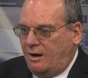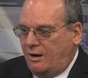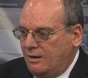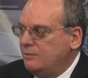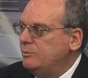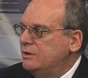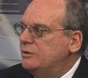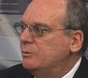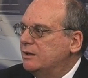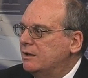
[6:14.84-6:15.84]
Are we
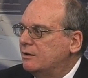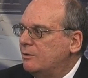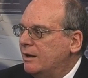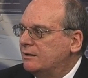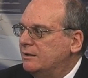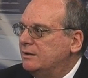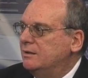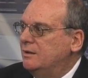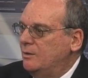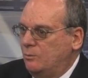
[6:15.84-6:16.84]
doing it correctly?
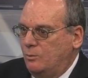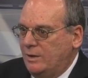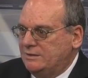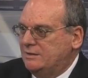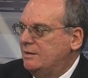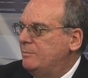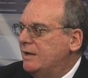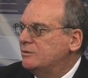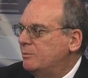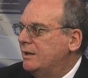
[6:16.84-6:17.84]
What's the
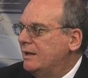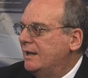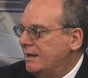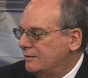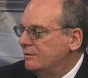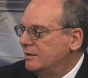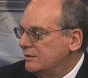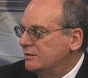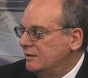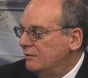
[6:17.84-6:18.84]
best way to handle
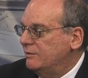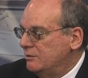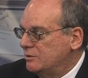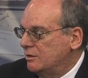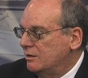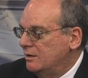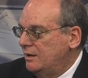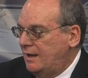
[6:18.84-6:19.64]
this in the future?